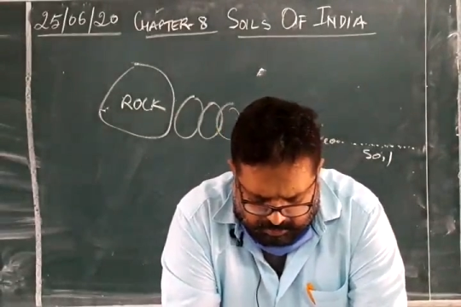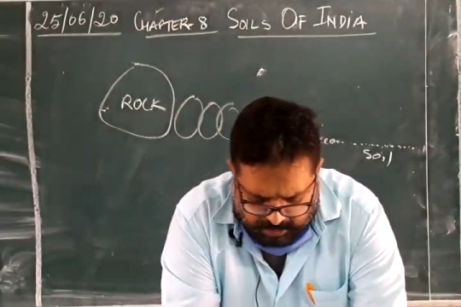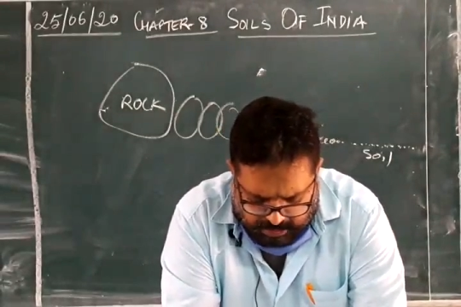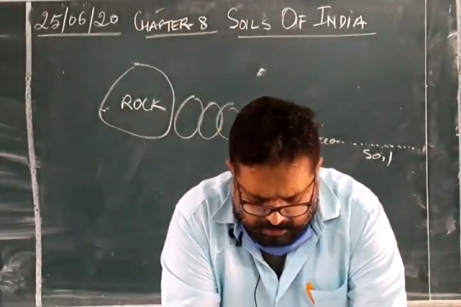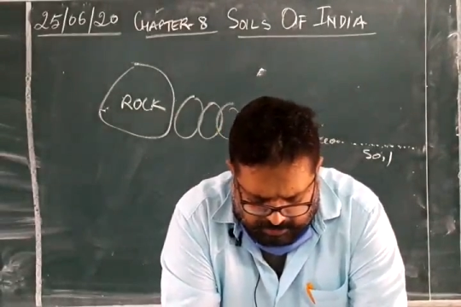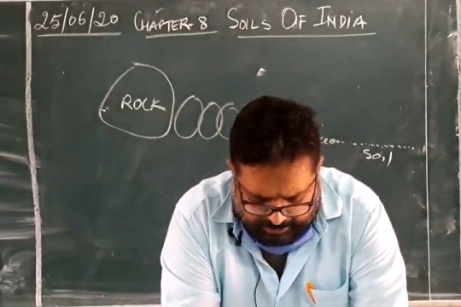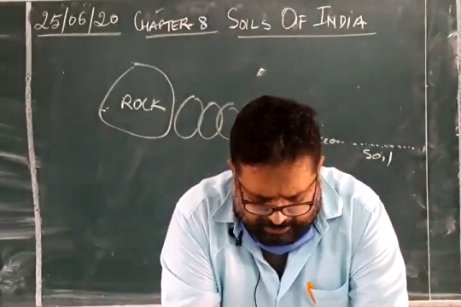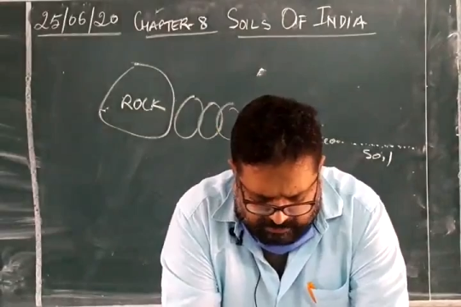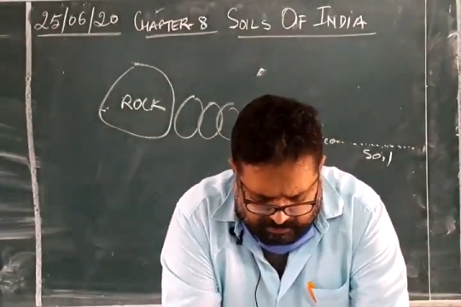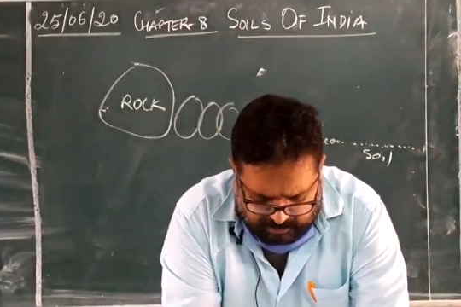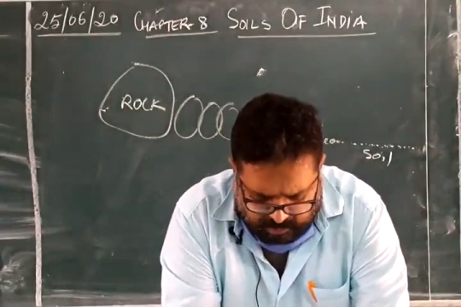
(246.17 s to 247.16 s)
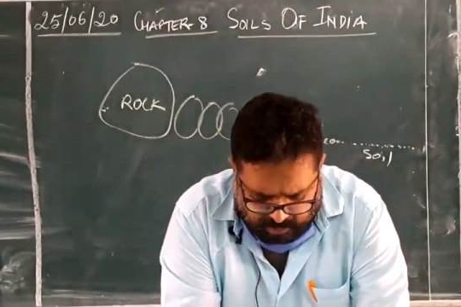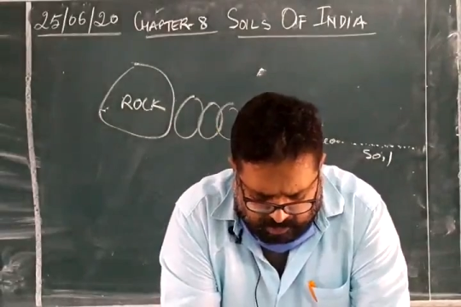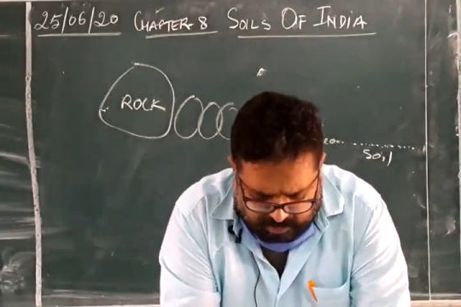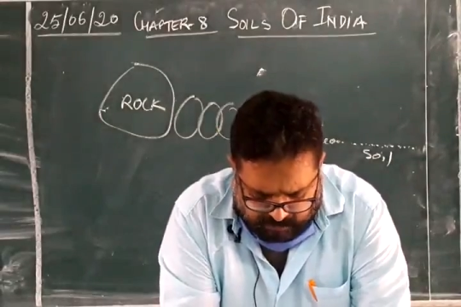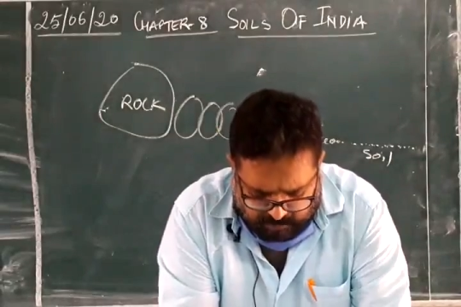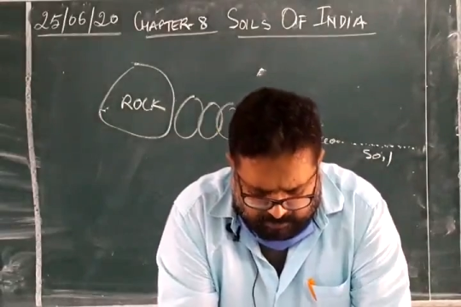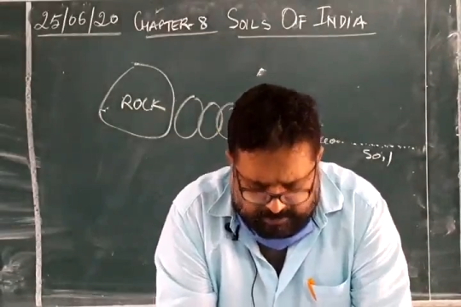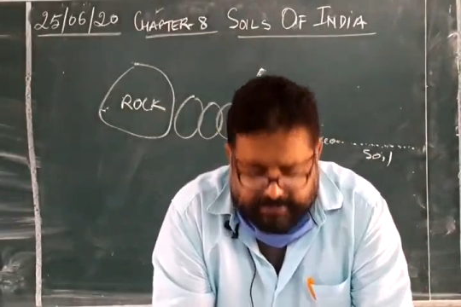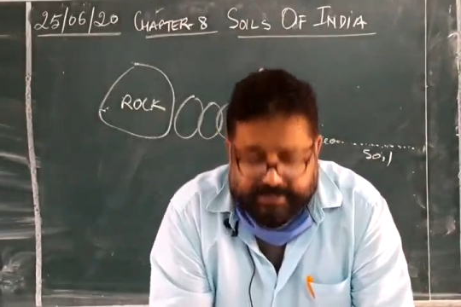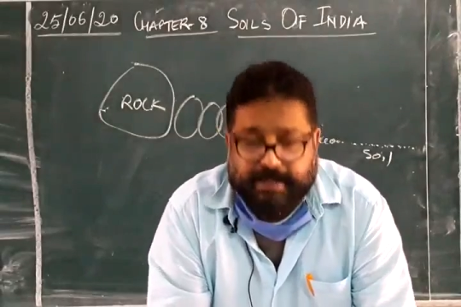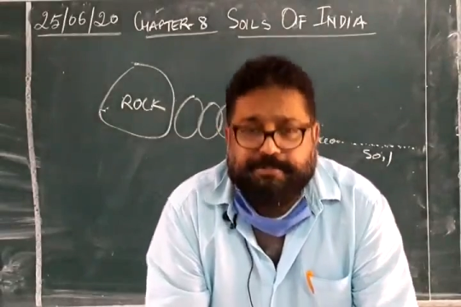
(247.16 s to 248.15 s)
now alluvial soil is found by
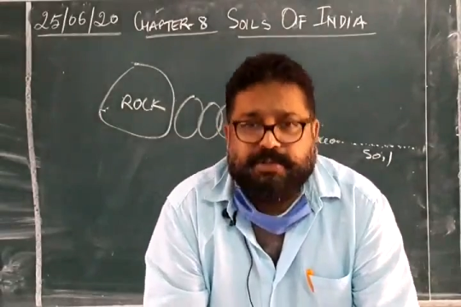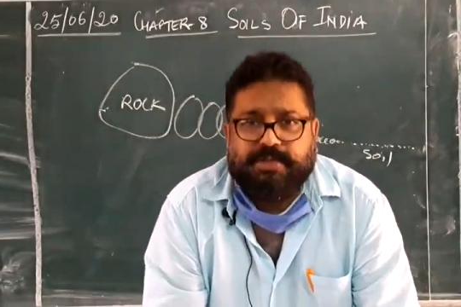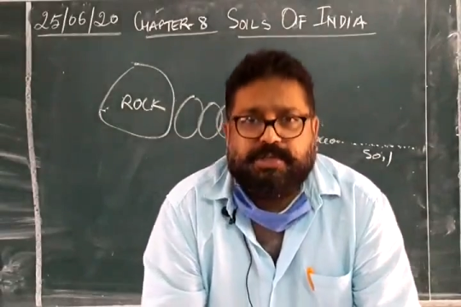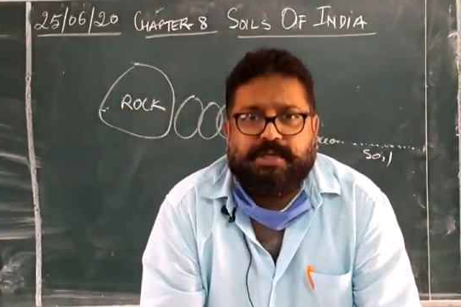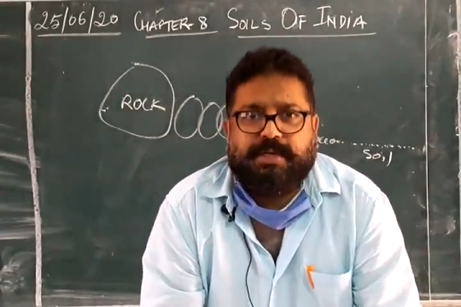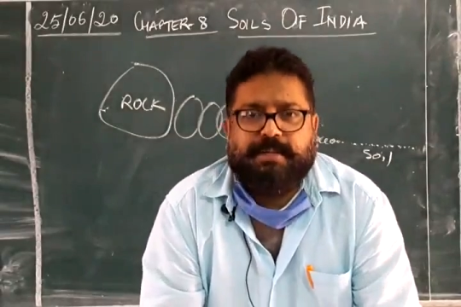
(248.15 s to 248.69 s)
the deposition.